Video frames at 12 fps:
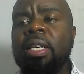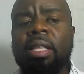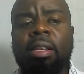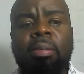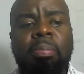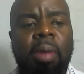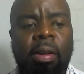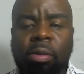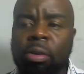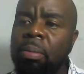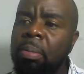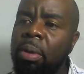this
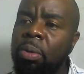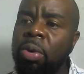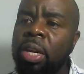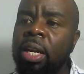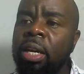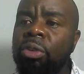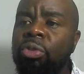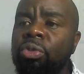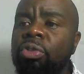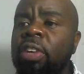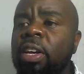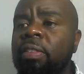person be willing to
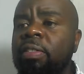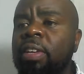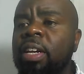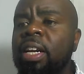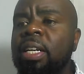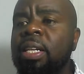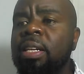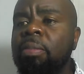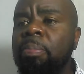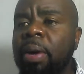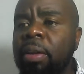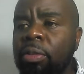change. Let this
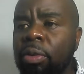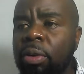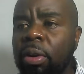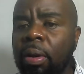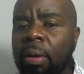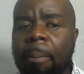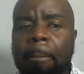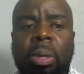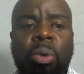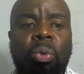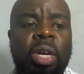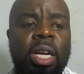person be
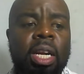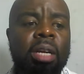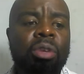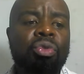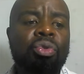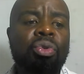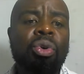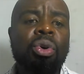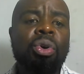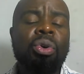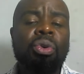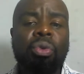willing to
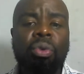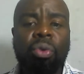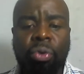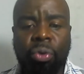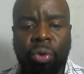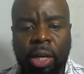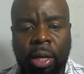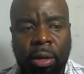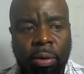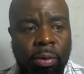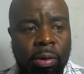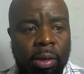
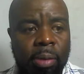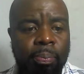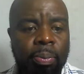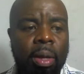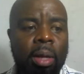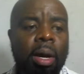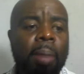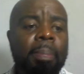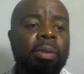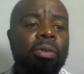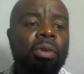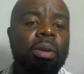reduce. A
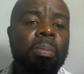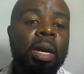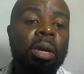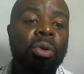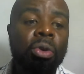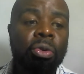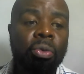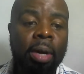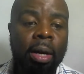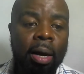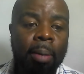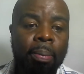person may not
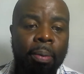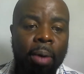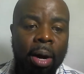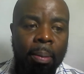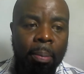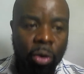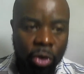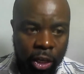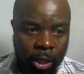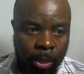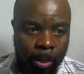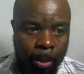wake up one
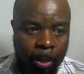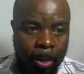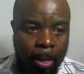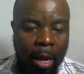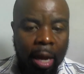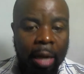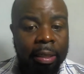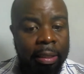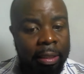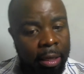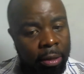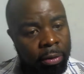morning and
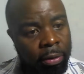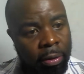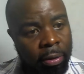change.